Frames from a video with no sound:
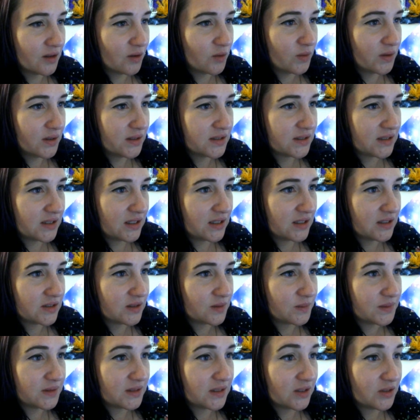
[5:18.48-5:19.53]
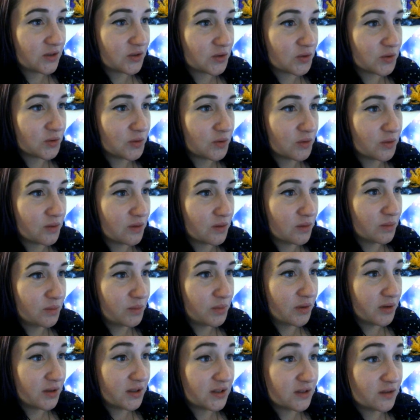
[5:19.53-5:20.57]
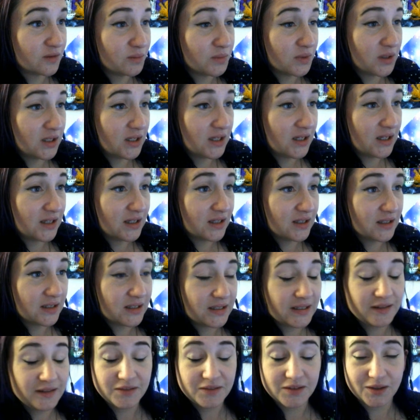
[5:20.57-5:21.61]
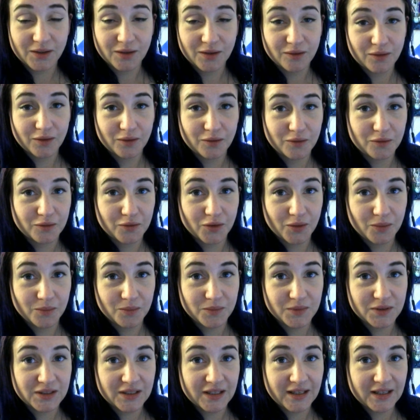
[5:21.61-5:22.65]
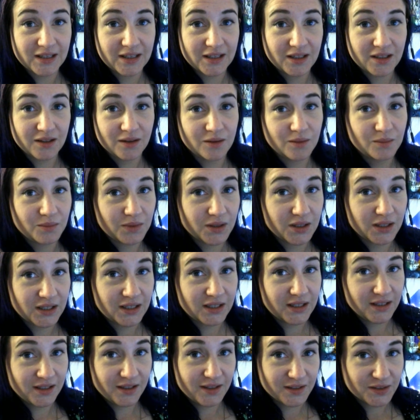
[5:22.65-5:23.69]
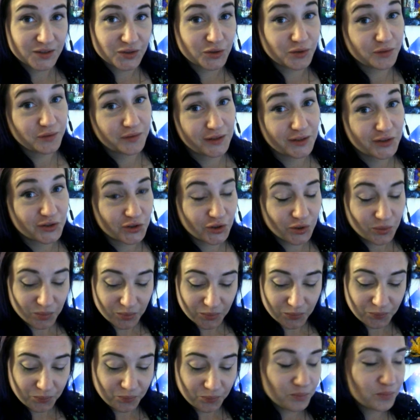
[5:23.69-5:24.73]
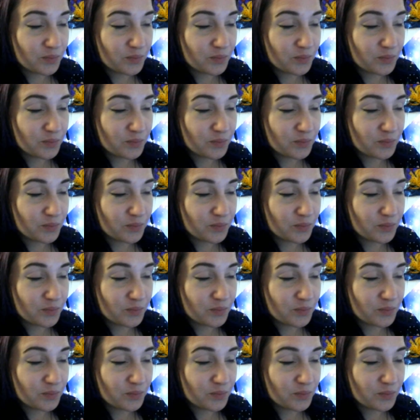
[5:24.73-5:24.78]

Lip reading: quite a substantial pocket of money here left over from selling my last coffee shop.